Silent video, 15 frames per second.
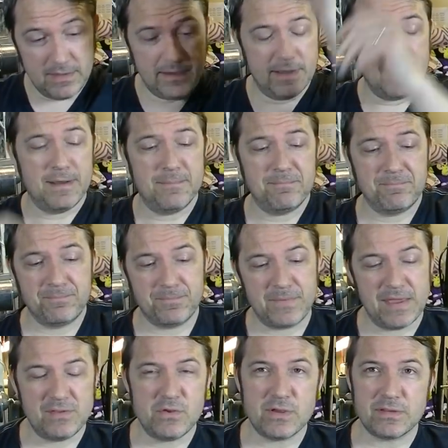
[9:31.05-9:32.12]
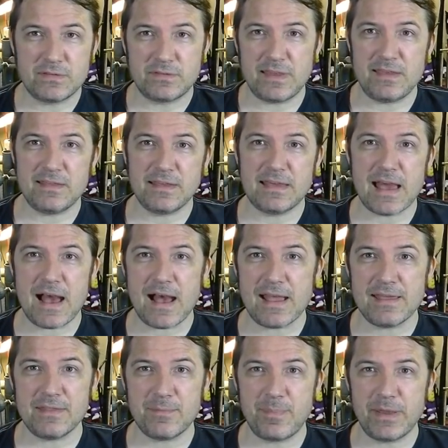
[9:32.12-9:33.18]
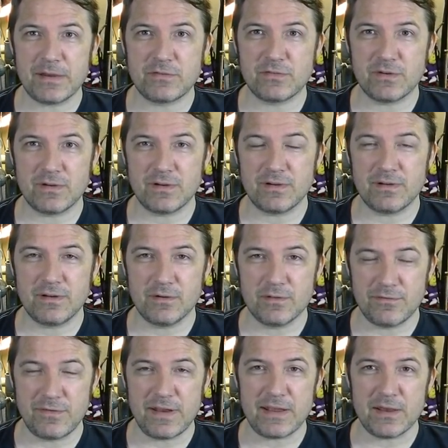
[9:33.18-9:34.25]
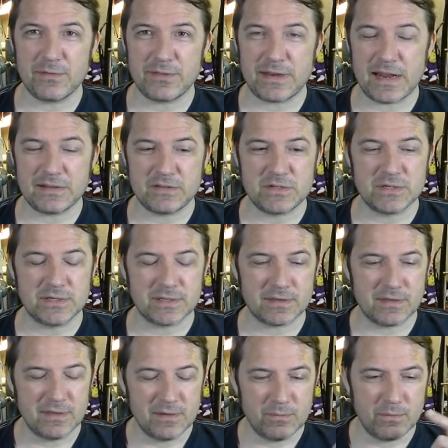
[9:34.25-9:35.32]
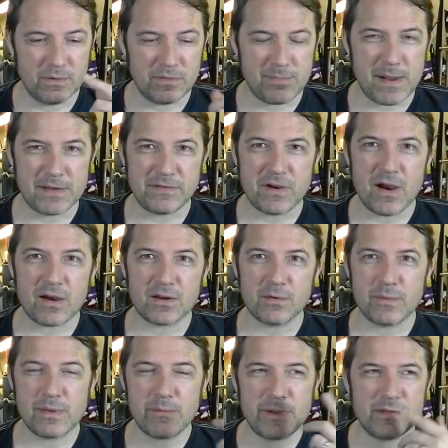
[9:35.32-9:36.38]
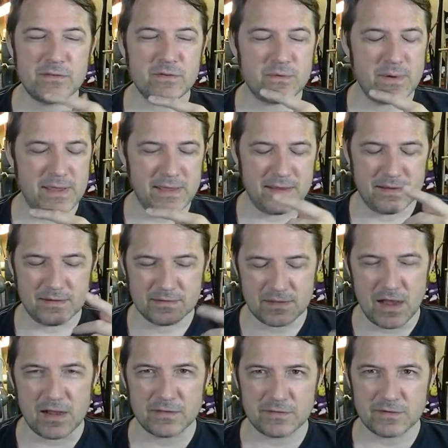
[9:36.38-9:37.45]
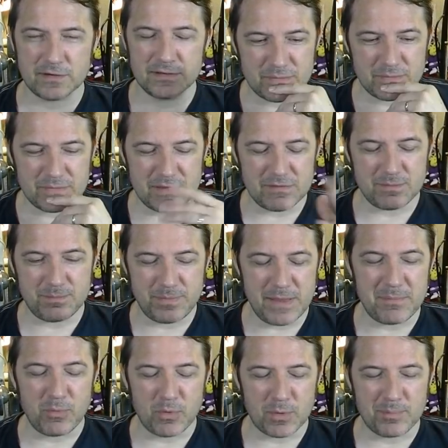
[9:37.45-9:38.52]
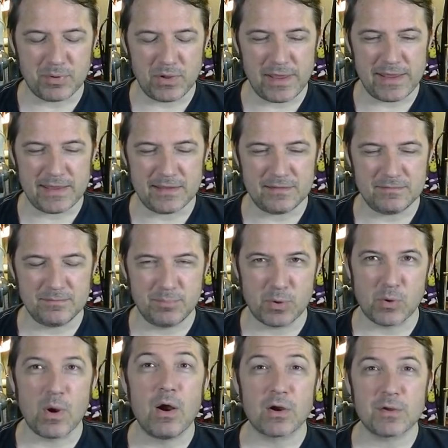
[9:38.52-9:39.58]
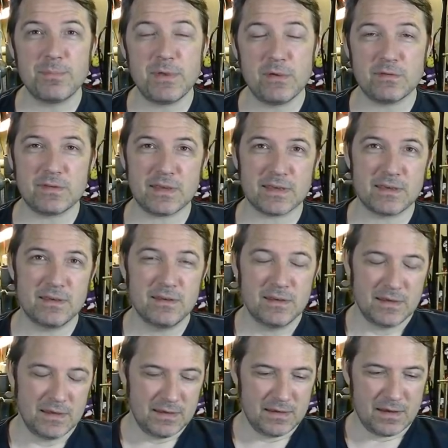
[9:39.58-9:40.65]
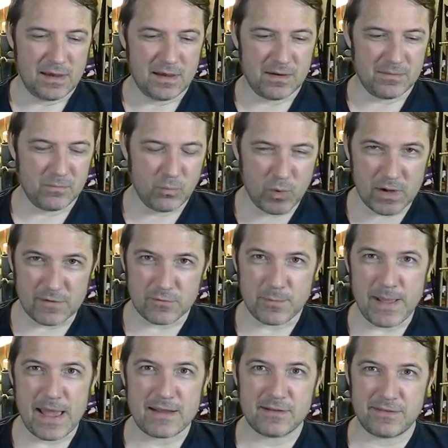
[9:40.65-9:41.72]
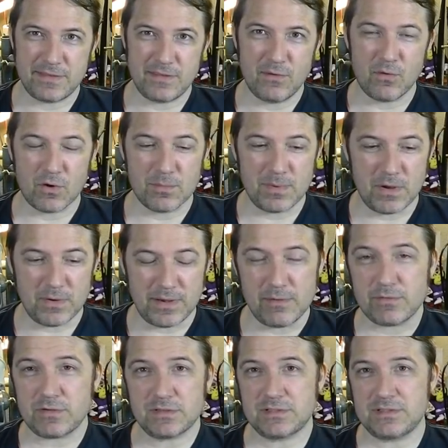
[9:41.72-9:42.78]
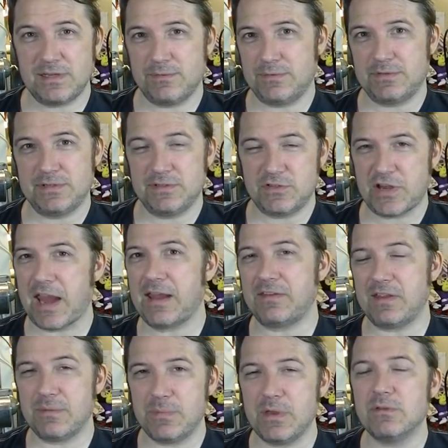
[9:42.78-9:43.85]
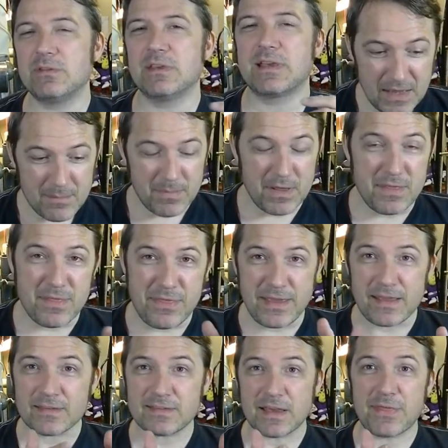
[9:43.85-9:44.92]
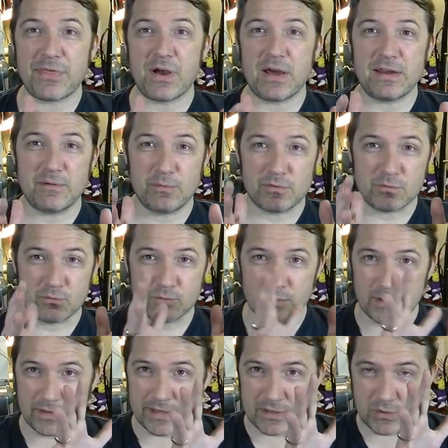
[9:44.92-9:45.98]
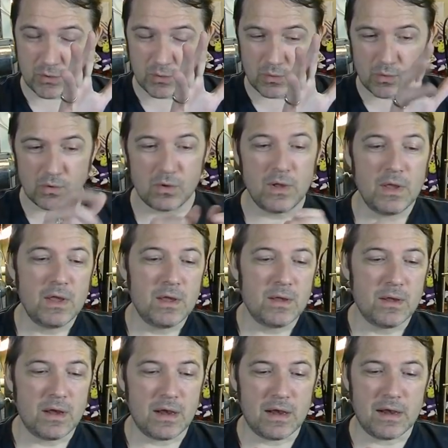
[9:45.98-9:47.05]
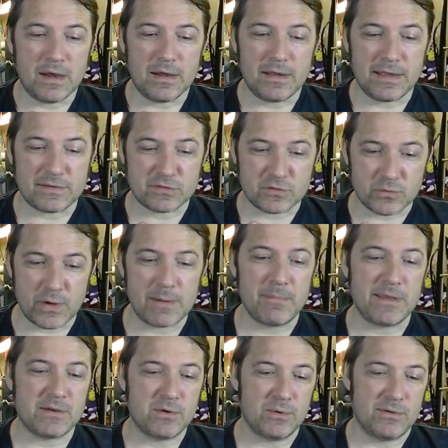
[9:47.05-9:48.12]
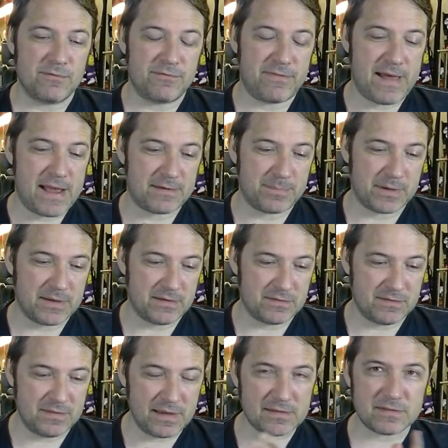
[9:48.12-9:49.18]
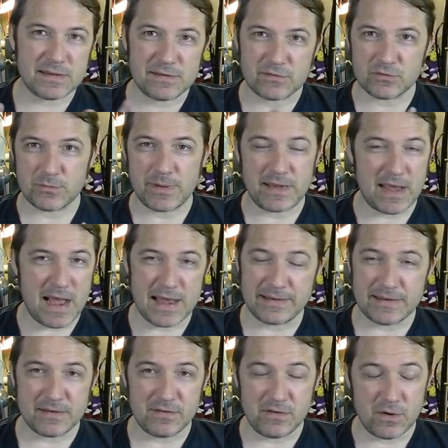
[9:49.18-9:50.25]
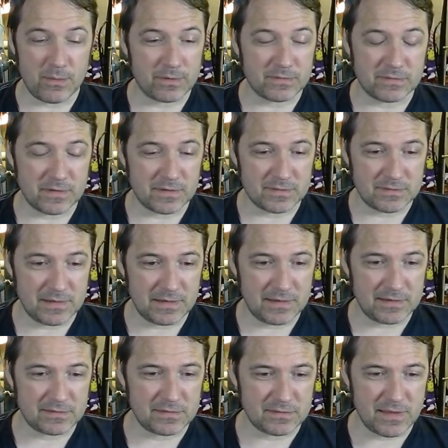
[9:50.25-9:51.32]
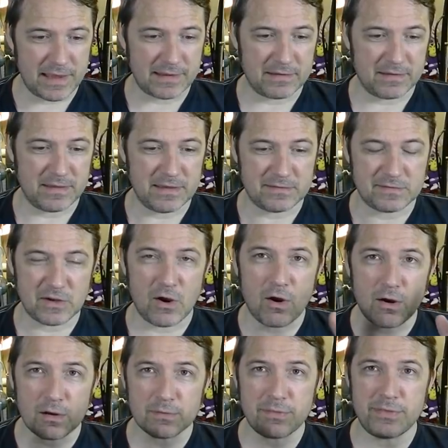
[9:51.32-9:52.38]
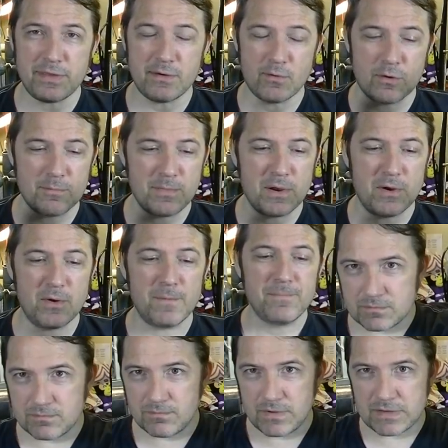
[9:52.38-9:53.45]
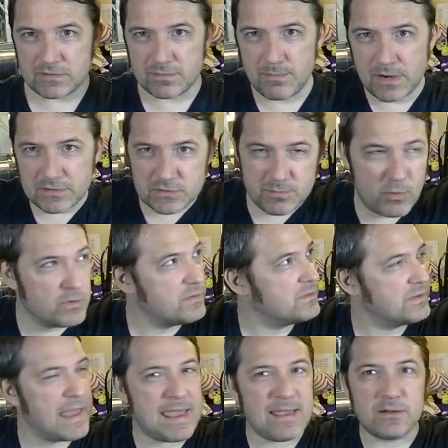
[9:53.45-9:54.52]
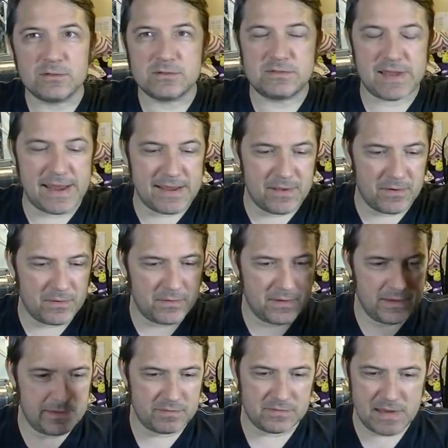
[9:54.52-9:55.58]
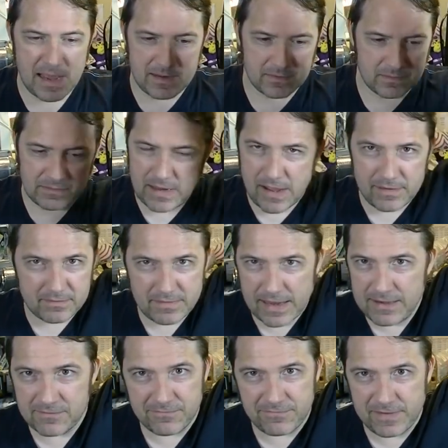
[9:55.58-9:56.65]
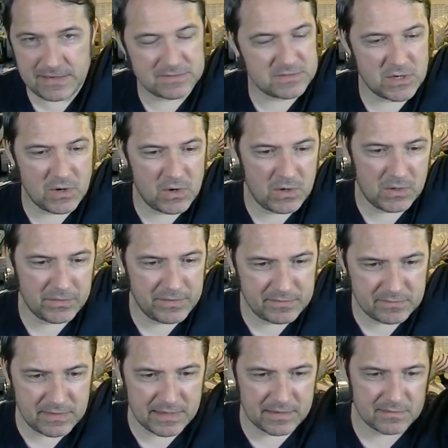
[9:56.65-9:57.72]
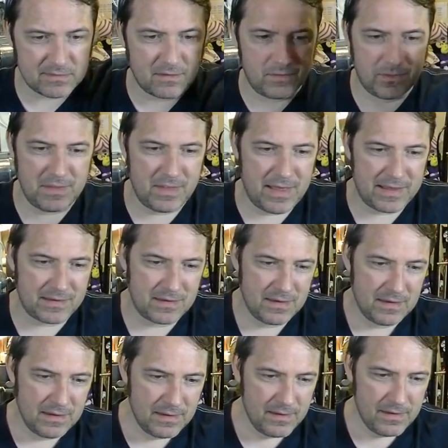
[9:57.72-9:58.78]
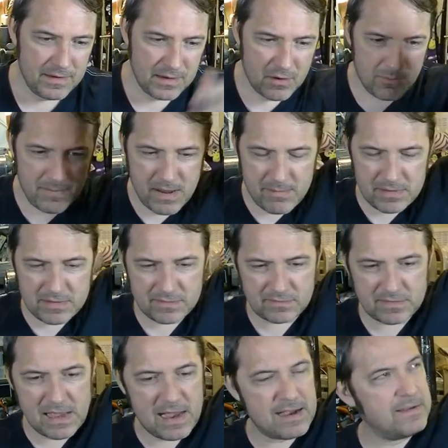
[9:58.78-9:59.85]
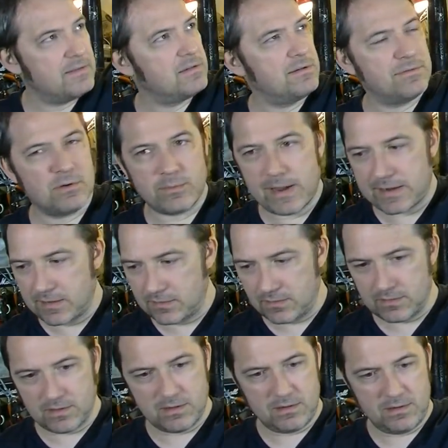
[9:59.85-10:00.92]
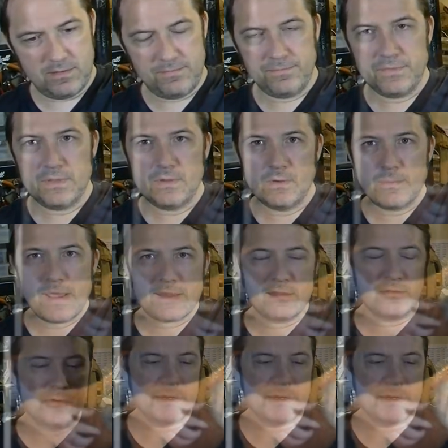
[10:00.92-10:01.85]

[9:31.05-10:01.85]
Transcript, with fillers: Uh, and you could see the guy in the picture or the video that I took with my daughter. We went to a uh, concert. These people were playing Baroque music uh, one of them had a theorbo, and it was just it was enchanting music. But this I thought it was really cool, uh, extremely cool in fact, because this instrument I didn't know existed. This is like a guitar theorbo. It's much more scaled down. It's not not eight feet tall. This thing is only like, you know, maybe the size of a regular a regular